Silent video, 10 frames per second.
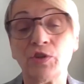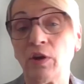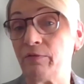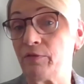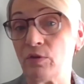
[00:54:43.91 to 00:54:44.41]

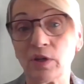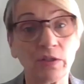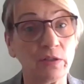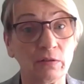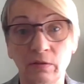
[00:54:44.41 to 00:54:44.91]
So of
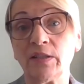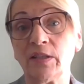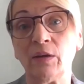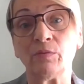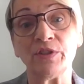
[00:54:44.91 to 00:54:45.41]
course, once
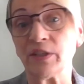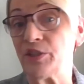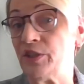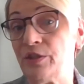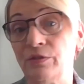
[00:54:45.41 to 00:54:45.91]
they were
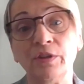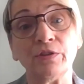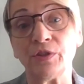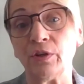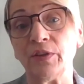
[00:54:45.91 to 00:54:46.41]
62
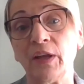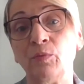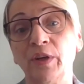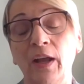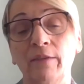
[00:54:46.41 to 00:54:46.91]
years old, they
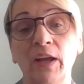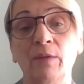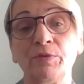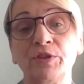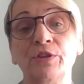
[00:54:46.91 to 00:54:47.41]
wouldn't have the
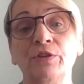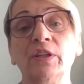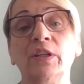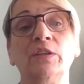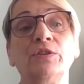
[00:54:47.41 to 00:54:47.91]

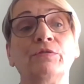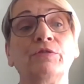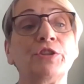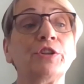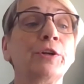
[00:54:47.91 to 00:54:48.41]
opportunity to
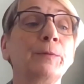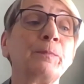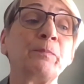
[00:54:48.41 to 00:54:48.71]
return.